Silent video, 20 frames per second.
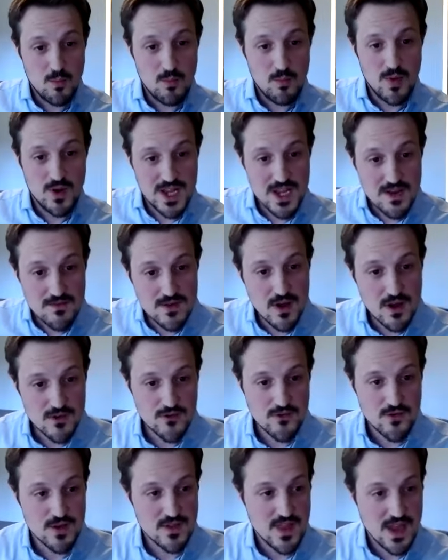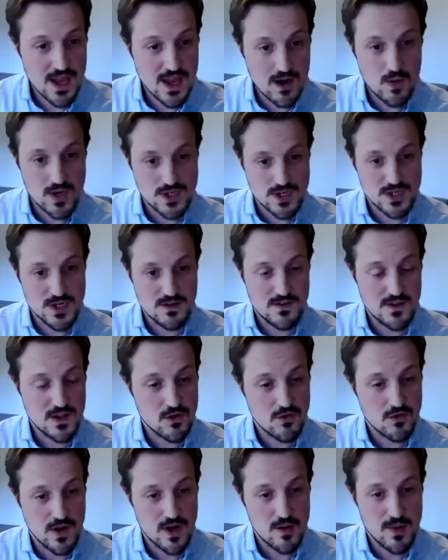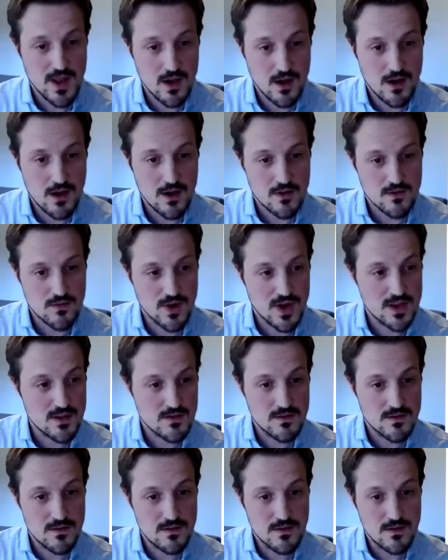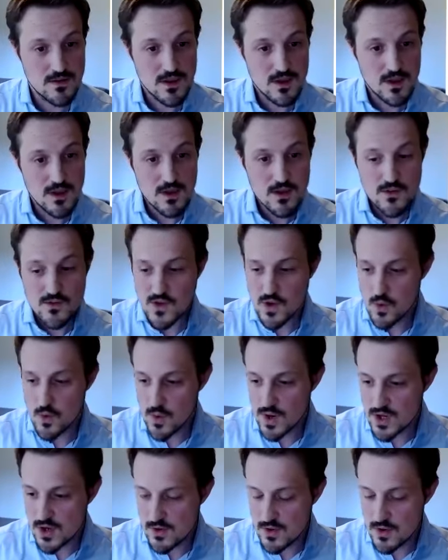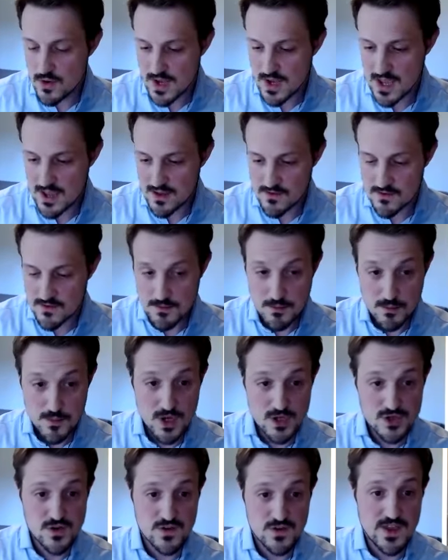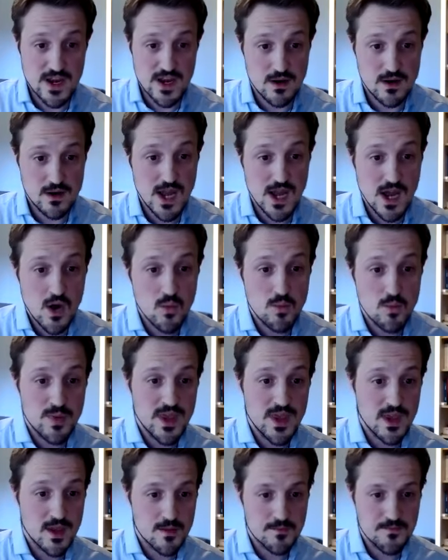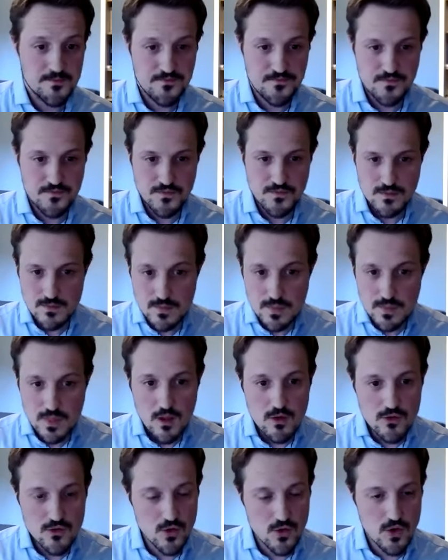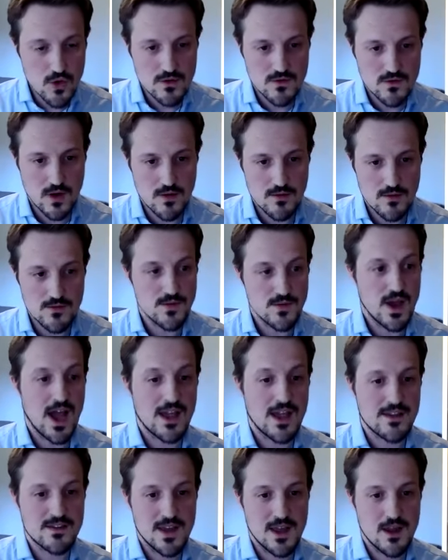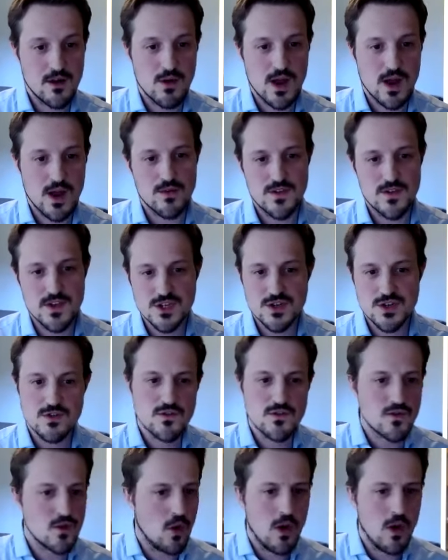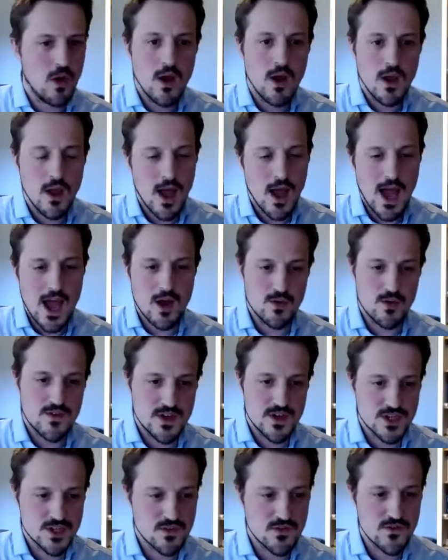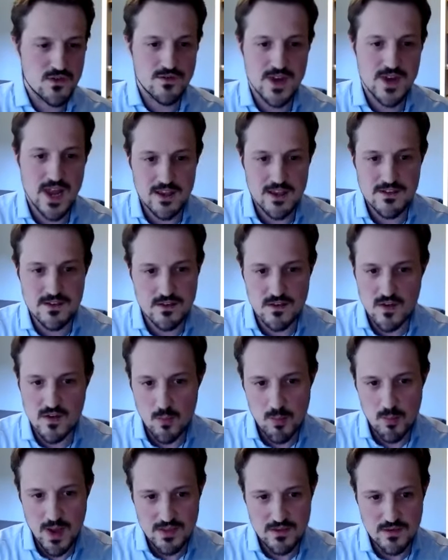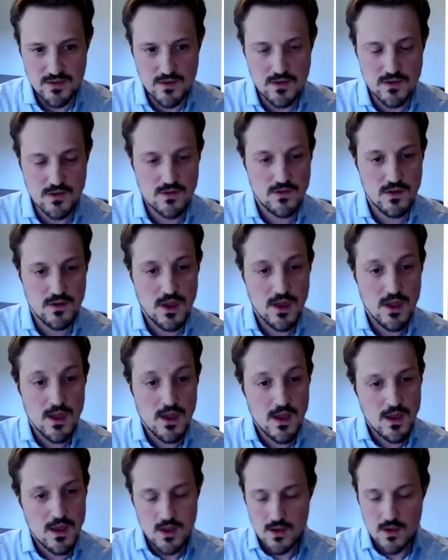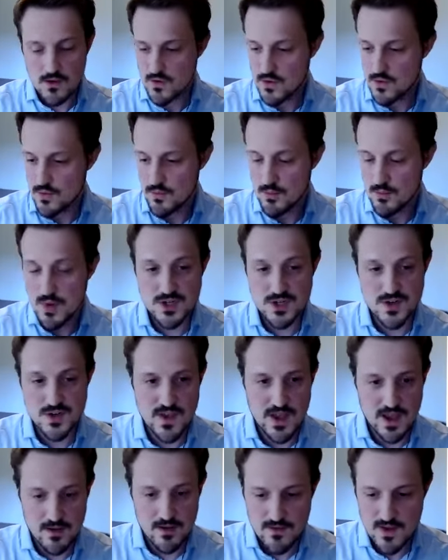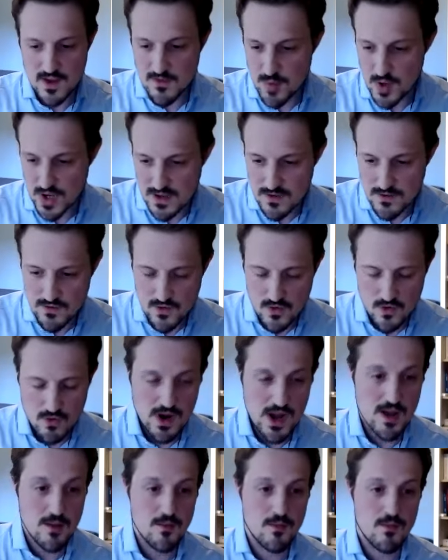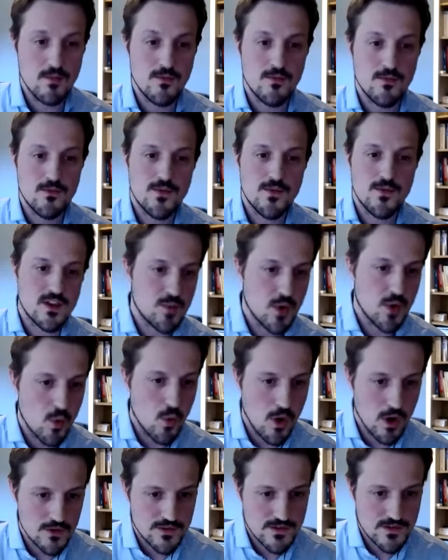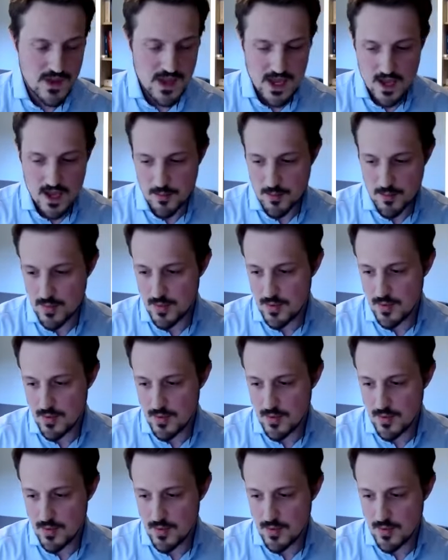But even answering that question is incredibly hard, right? So when you look at mergers that are now being talked of as killer acquisitions or acquisitions of nascent competitors, so mergers like Facebook, Instagram, Facebook, WhatsApp,